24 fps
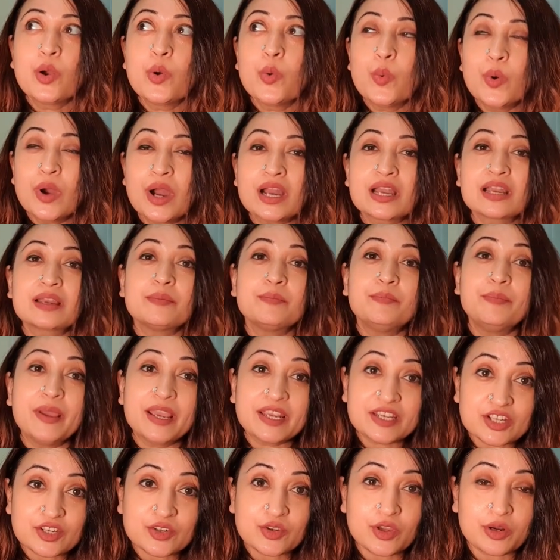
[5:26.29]
work
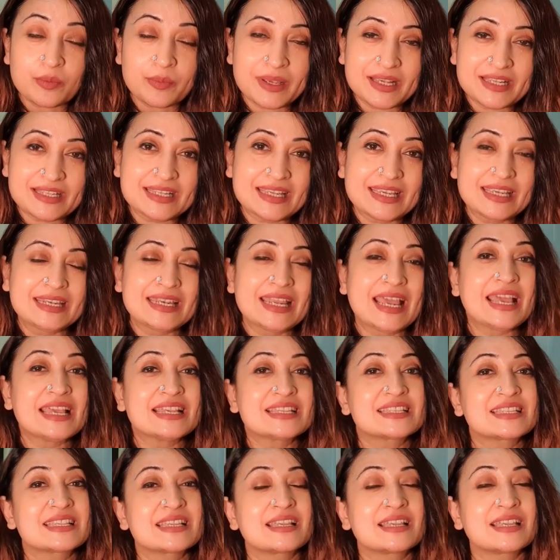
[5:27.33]
better on my skin
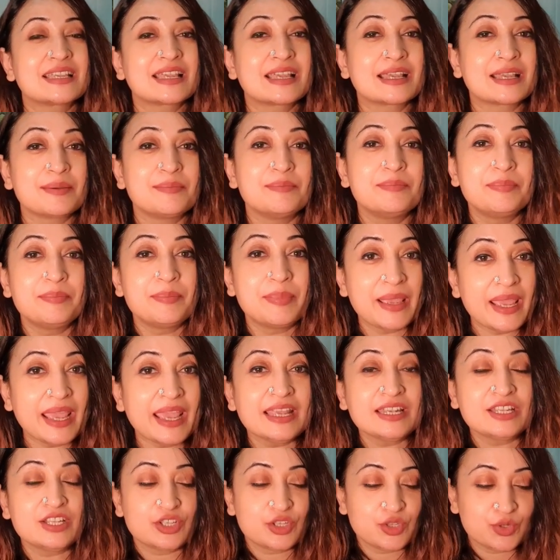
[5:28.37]
as
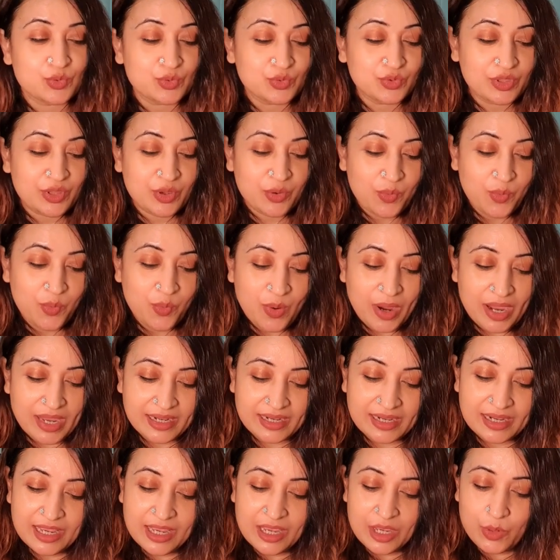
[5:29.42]
compared to the
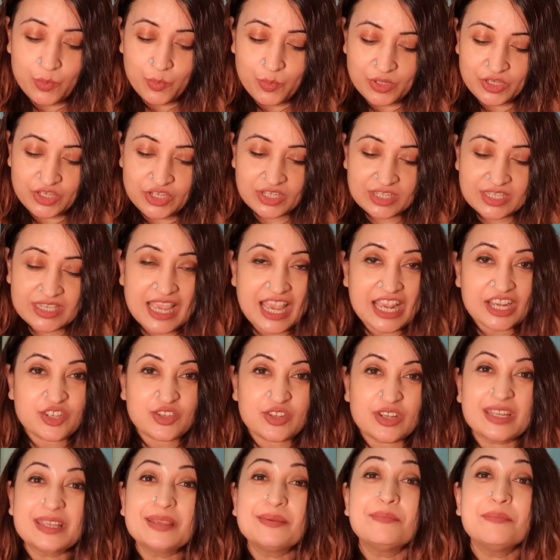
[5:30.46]
one which is
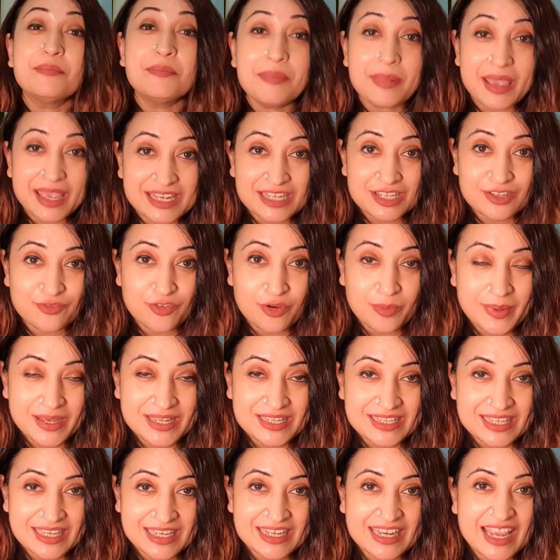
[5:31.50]
actually meant for my
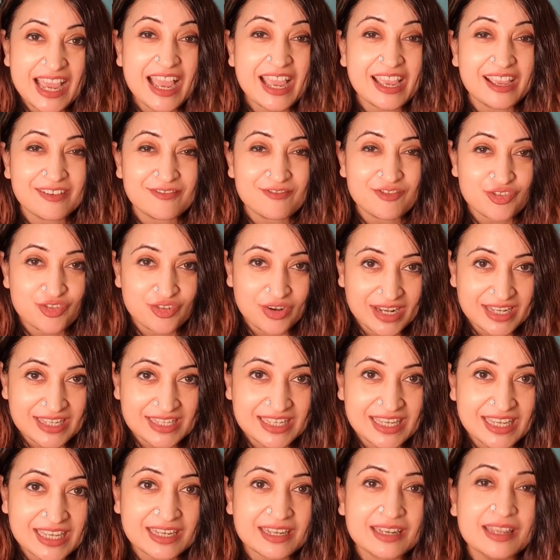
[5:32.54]
skin. I have dry
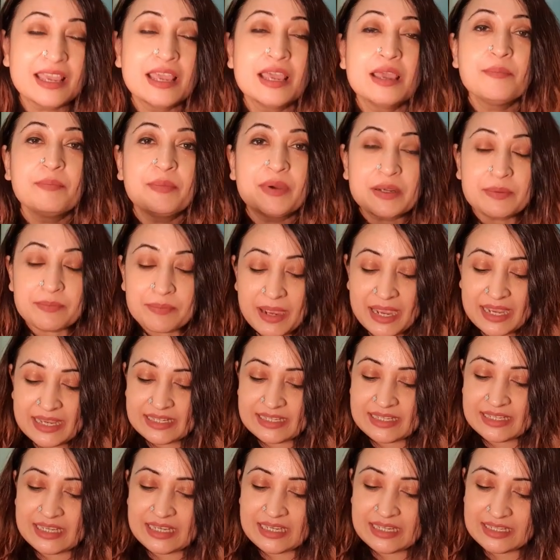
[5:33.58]
skin, but my
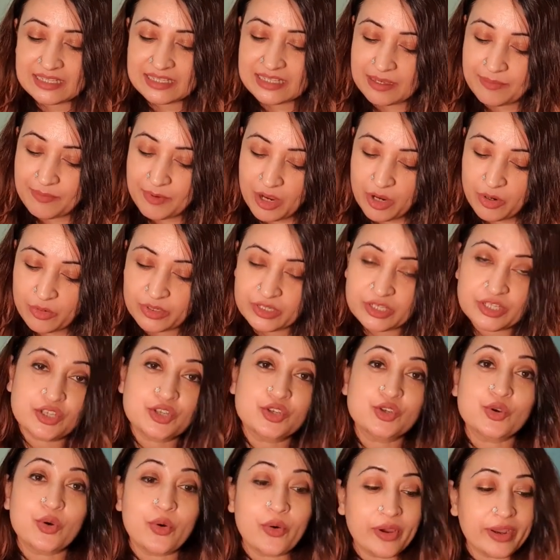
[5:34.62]
skin somehow
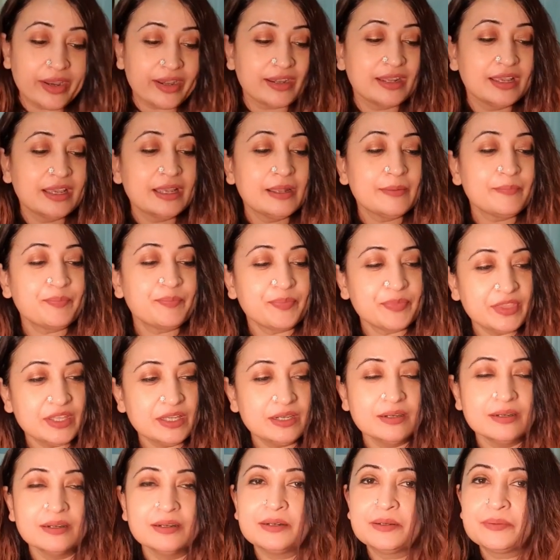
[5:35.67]
enjoyed
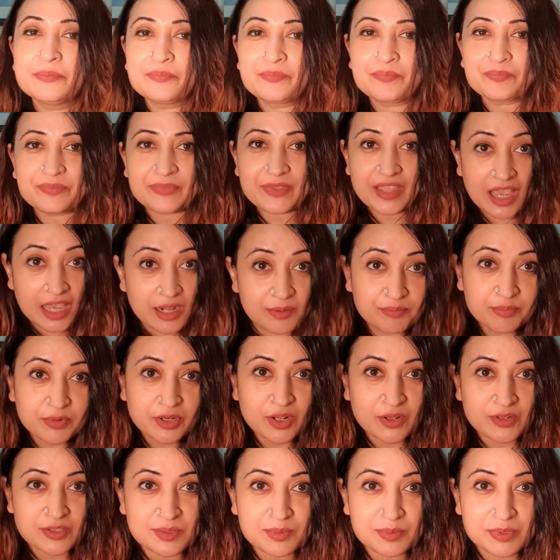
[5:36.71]
the
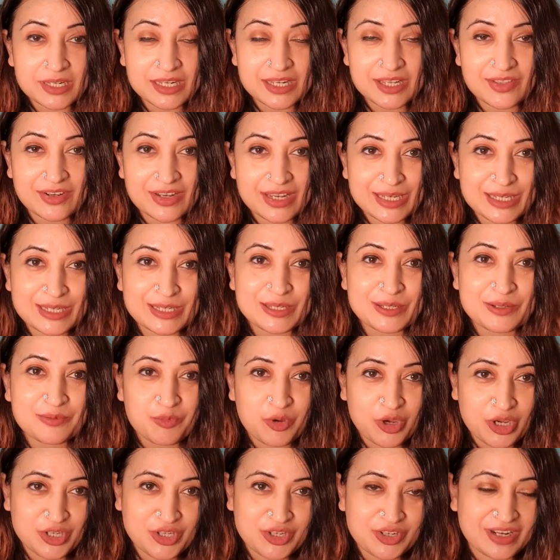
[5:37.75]
unpronounceable ingredient
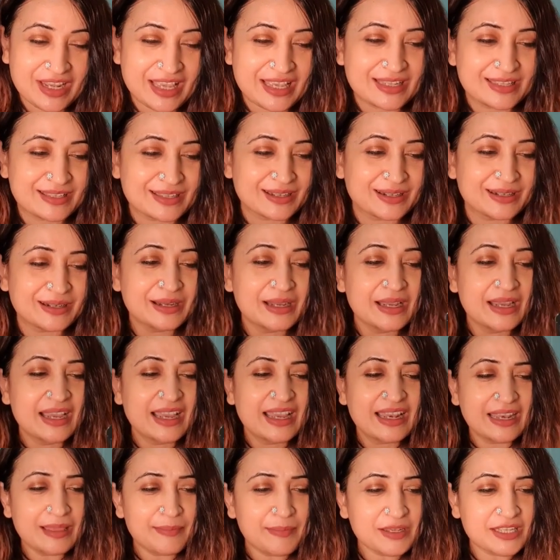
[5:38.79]
moisturizer.
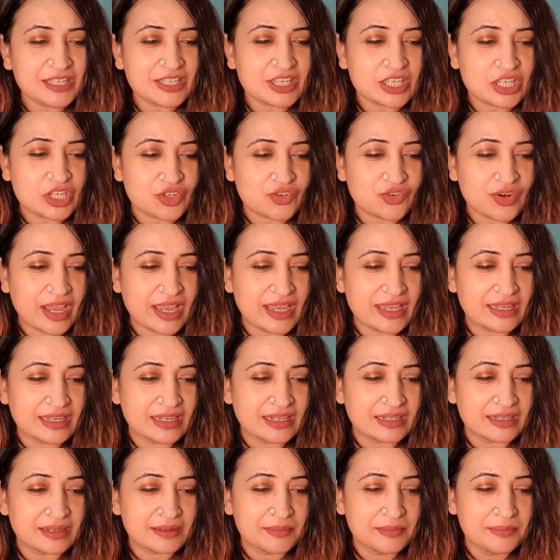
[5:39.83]
Let me just try
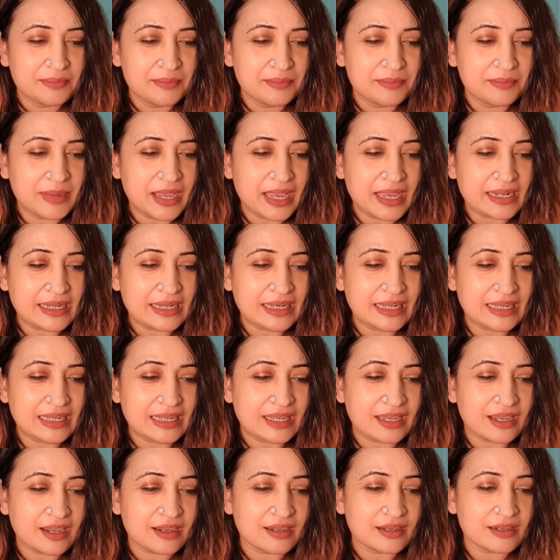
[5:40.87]
it.
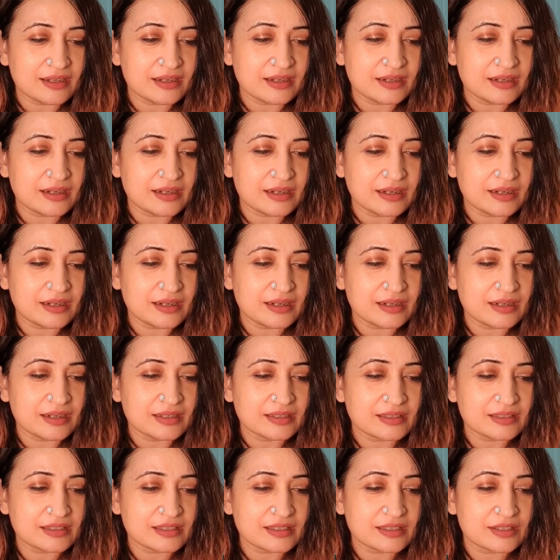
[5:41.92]

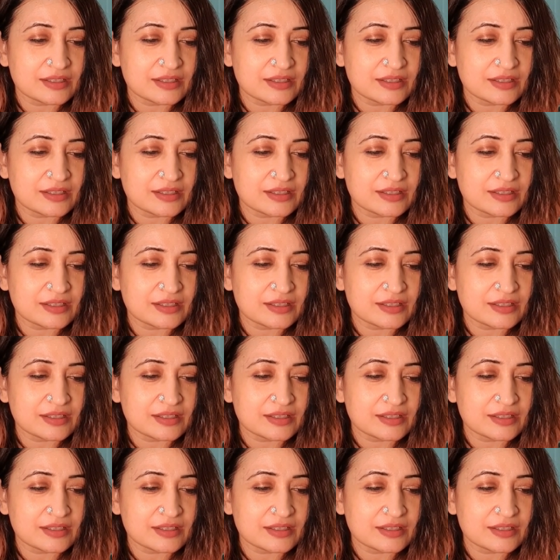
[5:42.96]
Medicasocide.